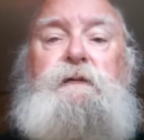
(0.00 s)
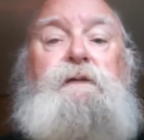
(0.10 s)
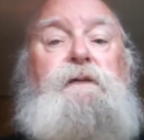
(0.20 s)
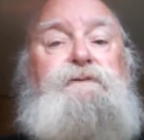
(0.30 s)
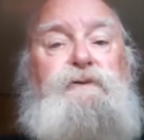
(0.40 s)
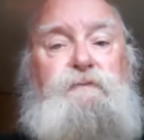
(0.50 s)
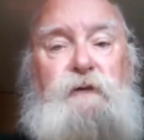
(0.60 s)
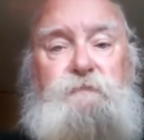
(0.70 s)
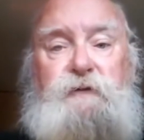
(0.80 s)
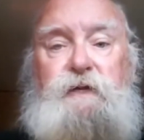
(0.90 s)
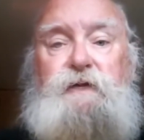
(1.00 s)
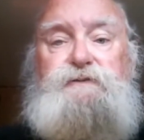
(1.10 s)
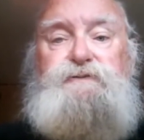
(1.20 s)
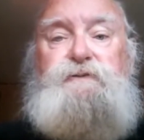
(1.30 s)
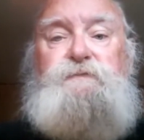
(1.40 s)
And I took my
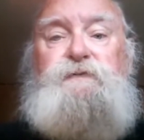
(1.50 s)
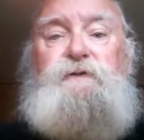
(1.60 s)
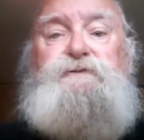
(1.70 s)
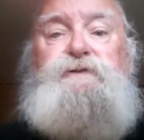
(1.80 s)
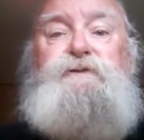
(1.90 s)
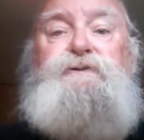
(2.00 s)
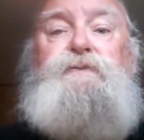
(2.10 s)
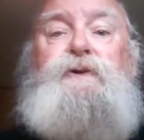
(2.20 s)
baths in a filling station